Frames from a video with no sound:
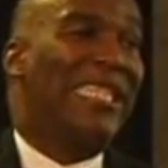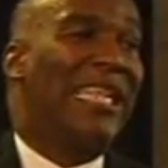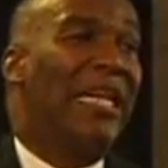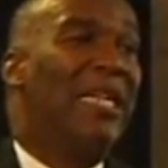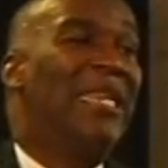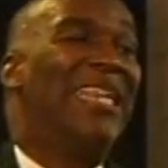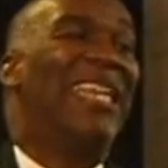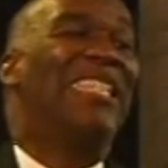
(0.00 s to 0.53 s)

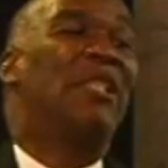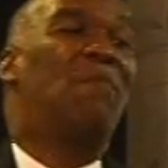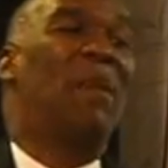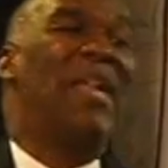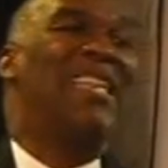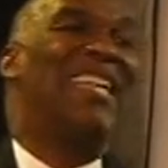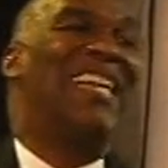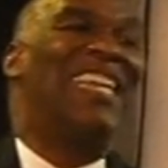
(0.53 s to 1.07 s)
son has
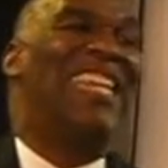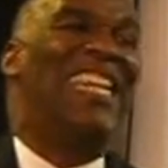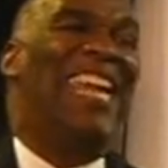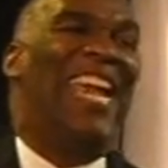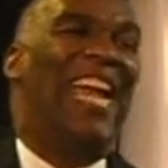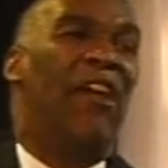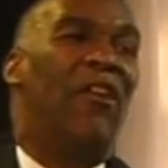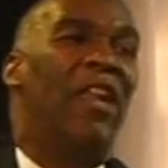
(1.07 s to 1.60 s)
spent a
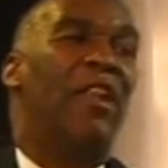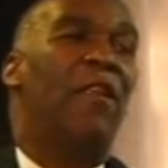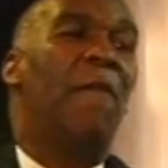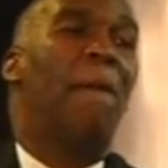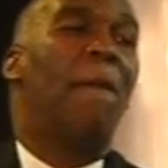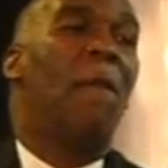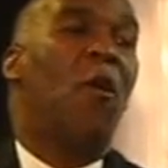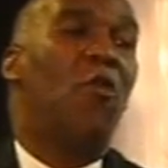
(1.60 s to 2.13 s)
year in an
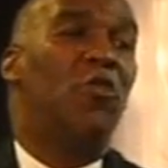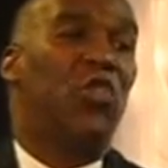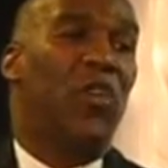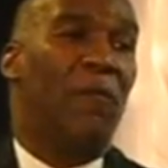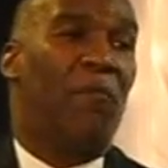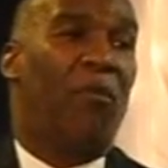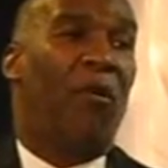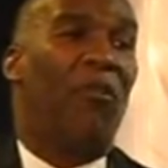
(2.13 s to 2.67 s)

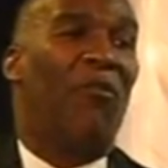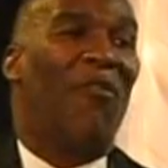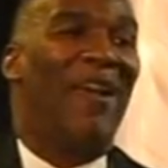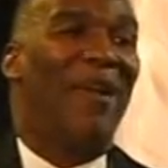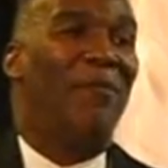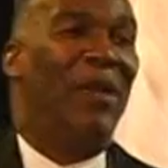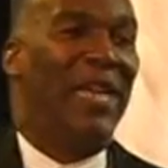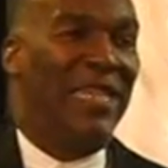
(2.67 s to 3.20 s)
immersion
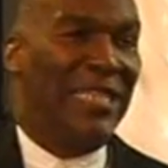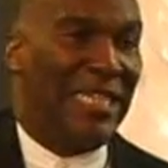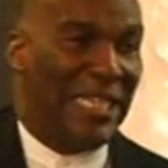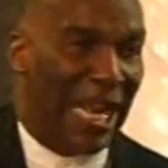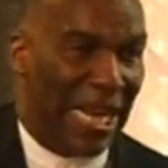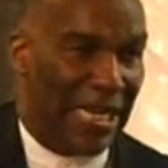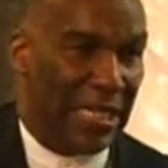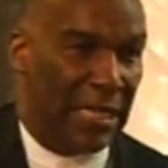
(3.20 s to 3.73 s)
program in
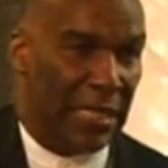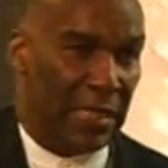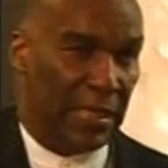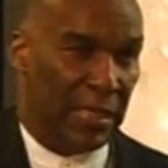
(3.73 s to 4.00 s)
China.